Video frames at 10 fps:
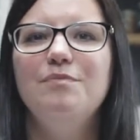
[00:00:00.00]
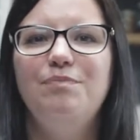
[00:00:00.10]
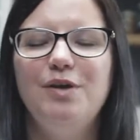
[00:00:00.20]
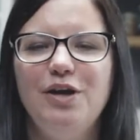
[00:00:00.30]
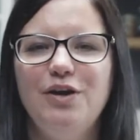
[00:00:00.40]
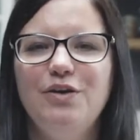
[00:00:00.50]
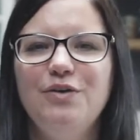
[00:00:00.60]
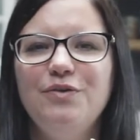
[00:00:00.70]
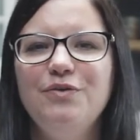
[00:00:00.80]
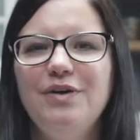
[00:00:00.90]

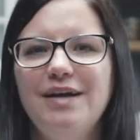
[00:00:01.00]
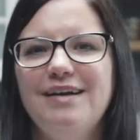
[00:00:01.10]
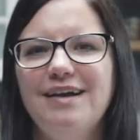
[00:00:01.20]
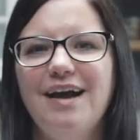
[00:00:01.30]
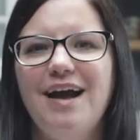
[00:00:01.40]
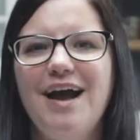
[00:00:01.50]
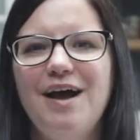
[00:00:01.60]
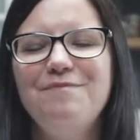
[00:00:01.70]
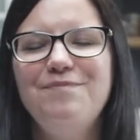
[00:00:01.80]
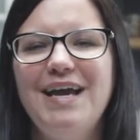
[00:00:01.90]
Blue
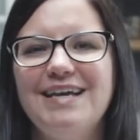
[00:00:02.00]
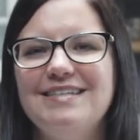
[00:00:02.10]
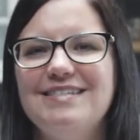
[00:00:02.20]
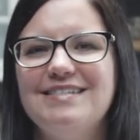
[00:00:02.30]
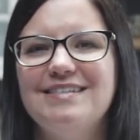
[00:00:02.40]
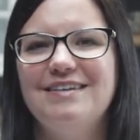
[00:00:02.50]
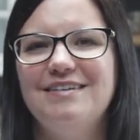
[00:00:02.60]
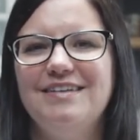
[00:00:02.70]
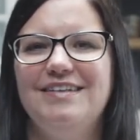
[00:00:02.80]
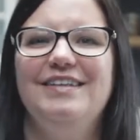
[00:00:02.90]
abyss.
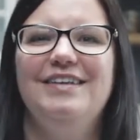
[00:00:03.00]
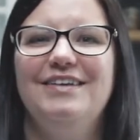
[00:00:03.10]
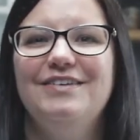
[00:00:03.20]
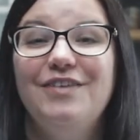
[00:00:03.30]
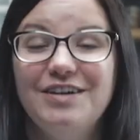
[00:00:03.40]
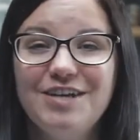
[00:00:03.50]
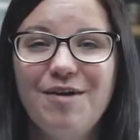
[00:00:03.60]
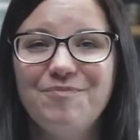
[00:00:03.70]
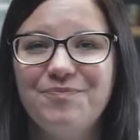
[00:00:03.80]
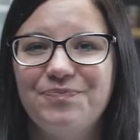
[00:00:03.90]
Well
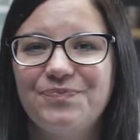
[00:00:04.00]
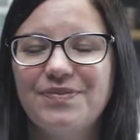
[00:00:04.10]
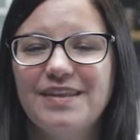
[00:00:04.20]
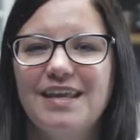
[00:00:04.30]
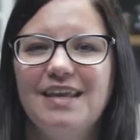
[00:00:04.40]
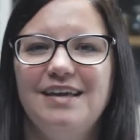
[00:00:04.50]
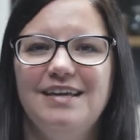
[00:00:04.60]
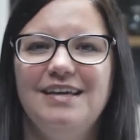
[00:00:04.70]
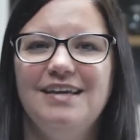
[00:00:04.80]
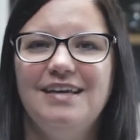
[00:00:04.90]
done.
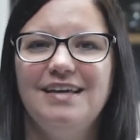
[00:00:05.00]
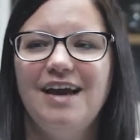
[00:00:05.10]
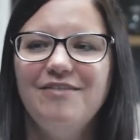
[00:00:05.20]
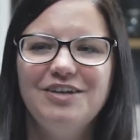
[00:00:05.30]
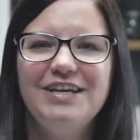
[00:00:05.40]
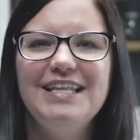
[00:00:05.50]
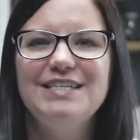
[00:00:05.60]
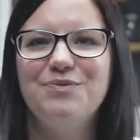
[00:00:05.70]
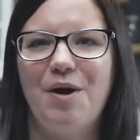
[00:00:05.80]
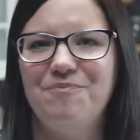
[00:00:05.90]
Have a look at
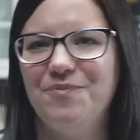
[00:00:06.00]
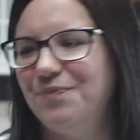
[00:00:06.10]
this one.